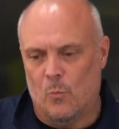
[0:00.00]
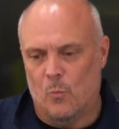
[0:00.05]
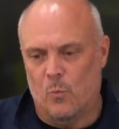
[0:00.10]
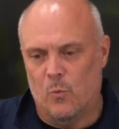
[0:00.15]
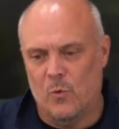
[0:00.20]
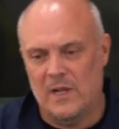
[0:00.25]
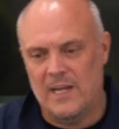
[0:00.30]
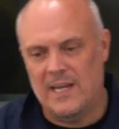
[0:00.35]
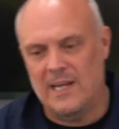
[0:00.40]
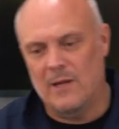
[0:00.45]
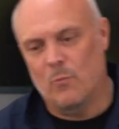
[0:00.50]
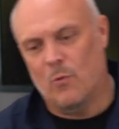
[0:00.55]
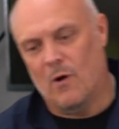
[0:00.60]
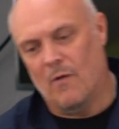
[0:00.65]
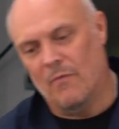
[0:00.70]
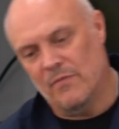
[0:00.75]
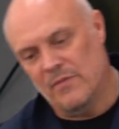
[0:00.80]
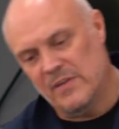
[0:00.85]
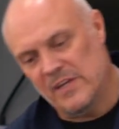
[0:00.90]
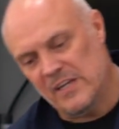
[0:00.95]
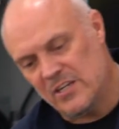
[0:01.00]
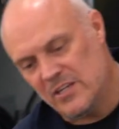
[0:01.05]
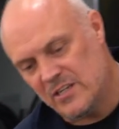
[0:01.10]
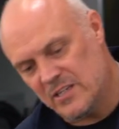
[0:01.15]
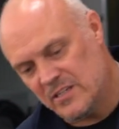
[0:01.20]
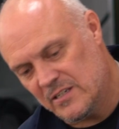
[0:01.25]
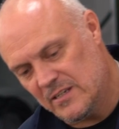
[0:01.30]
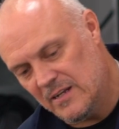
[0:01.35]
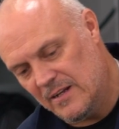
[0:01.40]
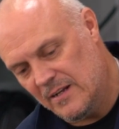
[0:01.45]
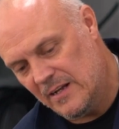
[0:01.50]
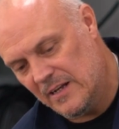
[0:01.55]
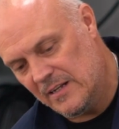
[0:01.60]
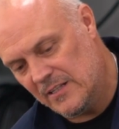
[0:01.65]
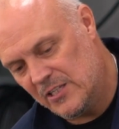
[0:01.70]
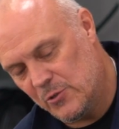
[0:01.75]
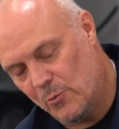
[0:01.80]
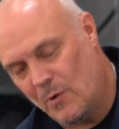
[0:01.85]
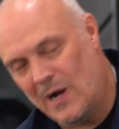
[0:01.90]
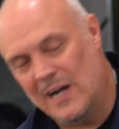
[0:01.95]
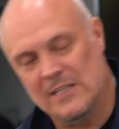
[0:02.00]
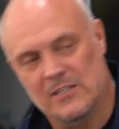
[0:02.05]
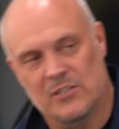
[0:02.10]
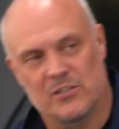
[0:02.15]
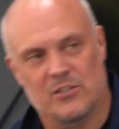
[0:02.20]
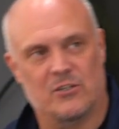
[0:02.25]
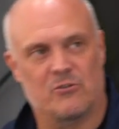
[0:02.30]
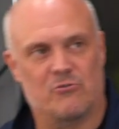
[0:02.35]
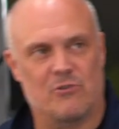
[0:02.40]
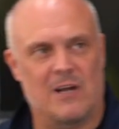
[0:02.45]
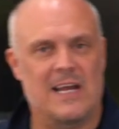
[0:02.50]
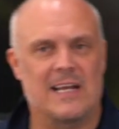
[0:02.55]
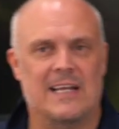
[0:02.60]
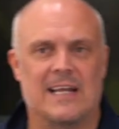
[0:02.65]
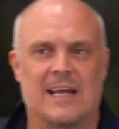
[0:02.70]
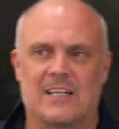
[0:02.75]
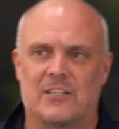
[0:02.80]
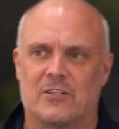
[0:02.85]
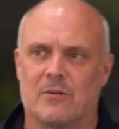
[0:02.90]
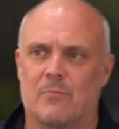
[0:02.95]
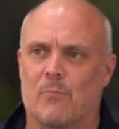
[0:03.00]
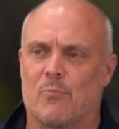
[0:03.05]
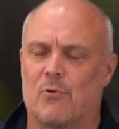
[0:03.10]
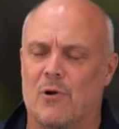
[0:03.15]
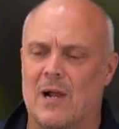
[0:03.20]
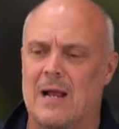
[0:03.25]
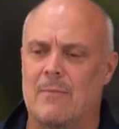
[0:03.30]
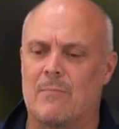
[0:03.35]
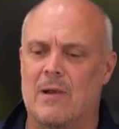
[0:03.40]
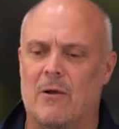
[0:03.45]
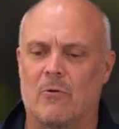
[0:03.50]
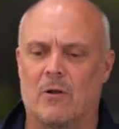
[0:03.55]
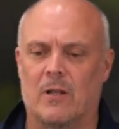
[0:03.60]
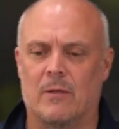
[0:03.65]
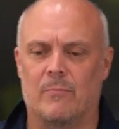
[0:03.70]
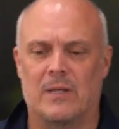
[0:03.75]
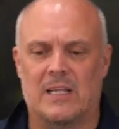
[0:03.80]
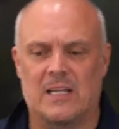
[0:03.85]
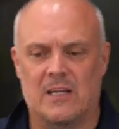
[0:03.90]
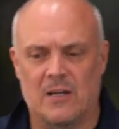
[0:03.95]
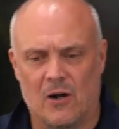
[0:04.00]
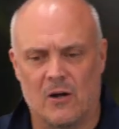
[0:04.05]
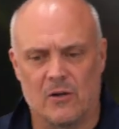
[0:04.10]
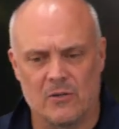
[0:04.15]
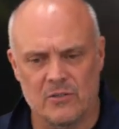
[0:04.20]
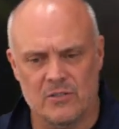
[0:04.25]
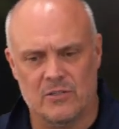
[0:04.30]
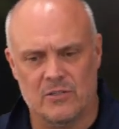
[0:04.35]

We want this to act as a drying agent primarily because